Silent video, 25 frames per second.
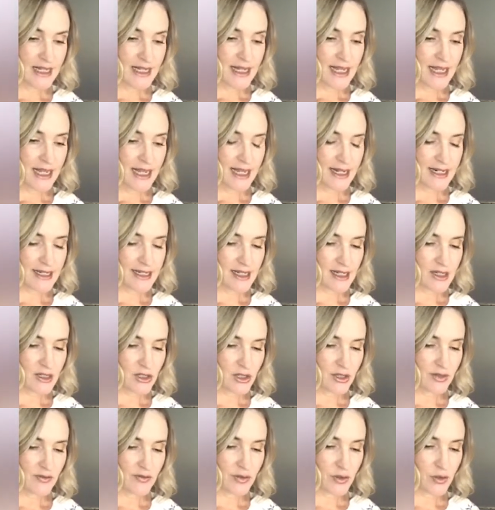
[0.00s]
And it says
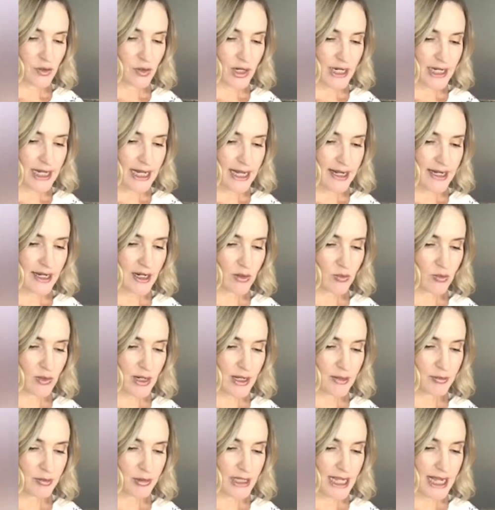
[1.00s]
look for organic
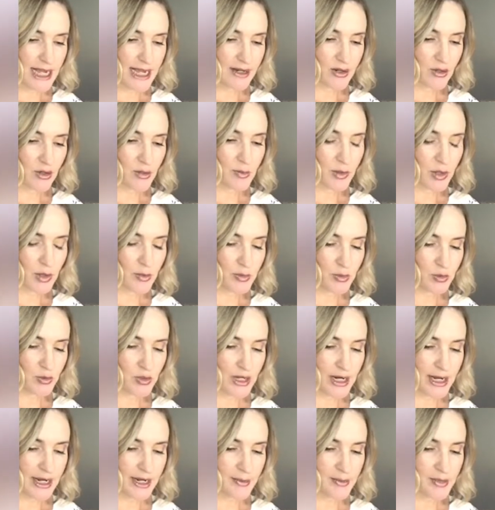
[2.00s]
red, black, or purple
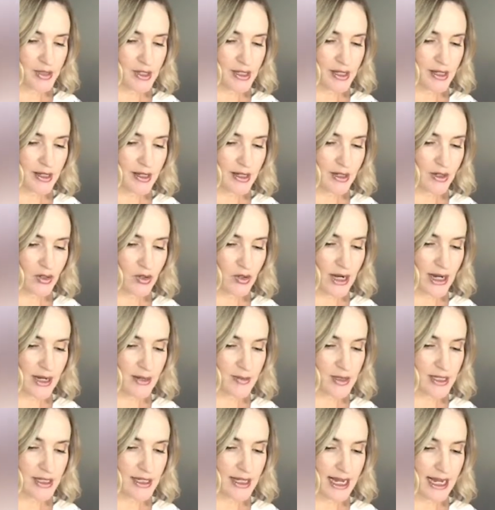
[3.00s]
grapes.
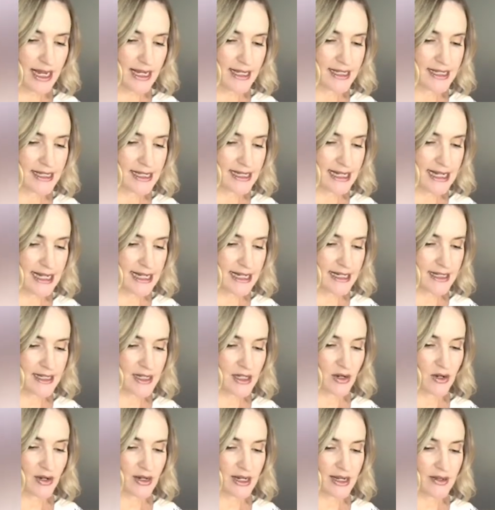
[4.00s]
Grapes and seeds
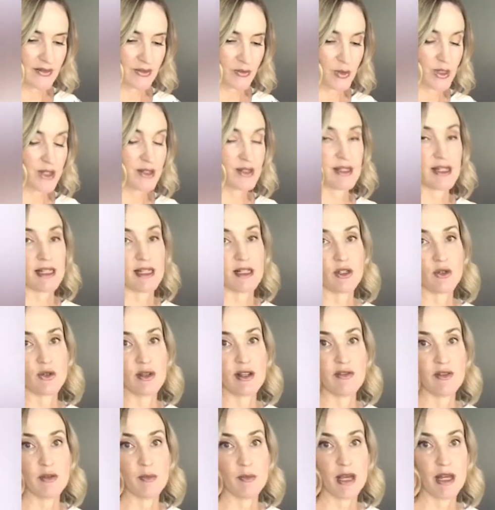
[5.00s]
with seeds are
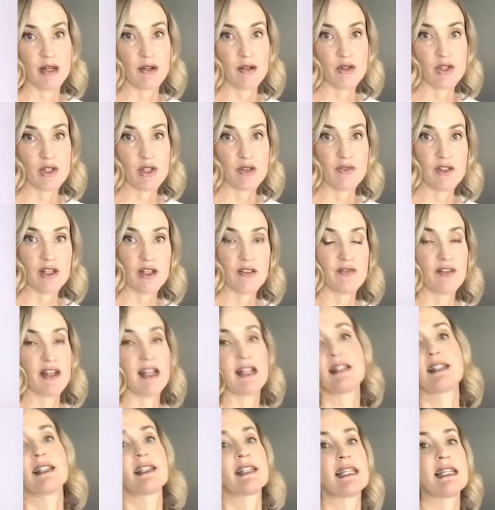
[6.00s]
even better. So if you can
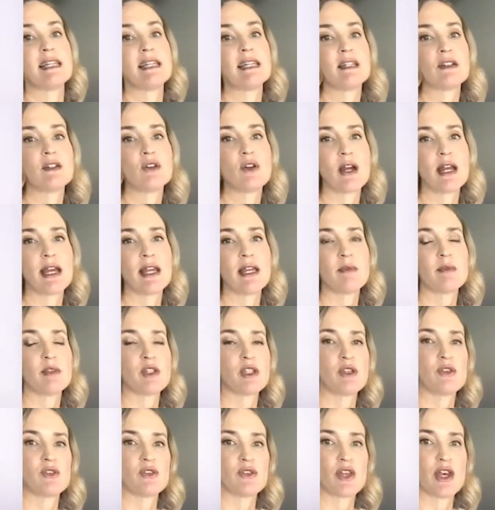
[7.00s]
find seeded grapes,
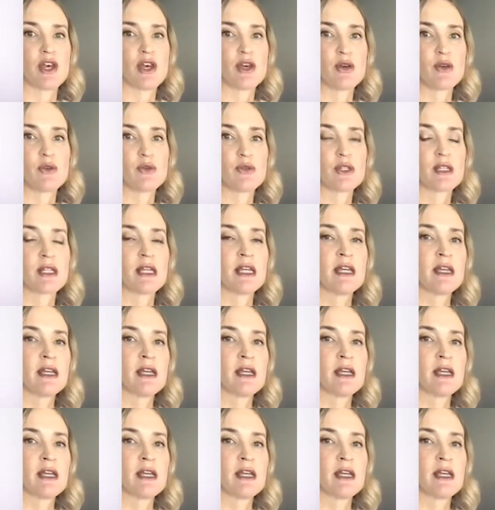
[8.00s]
use those.